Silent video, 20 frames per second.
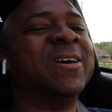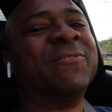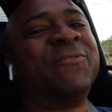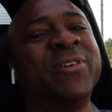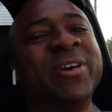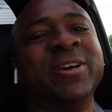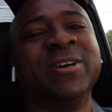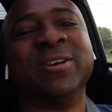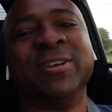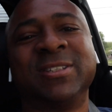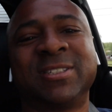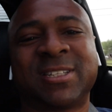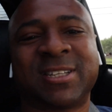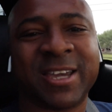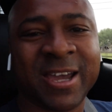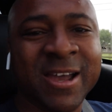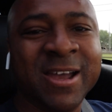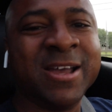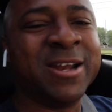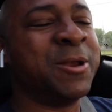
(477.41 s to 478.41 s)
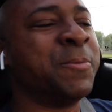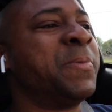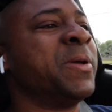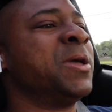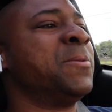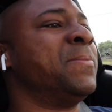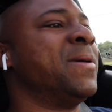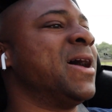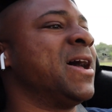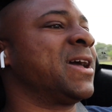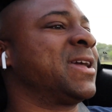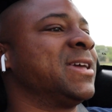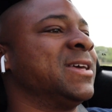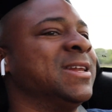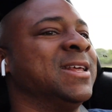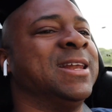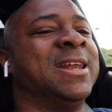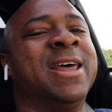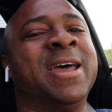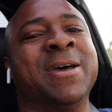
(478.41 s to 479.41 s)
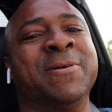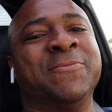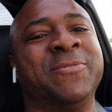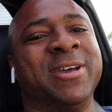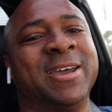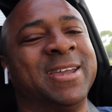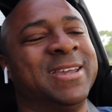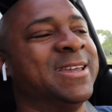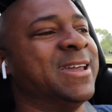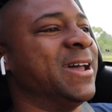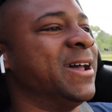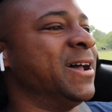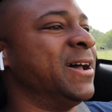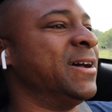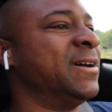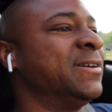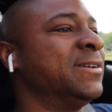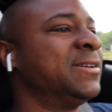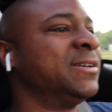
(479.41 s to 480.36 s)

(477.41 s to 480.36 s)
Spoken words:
Feels good to be back in the lambvette, yeah.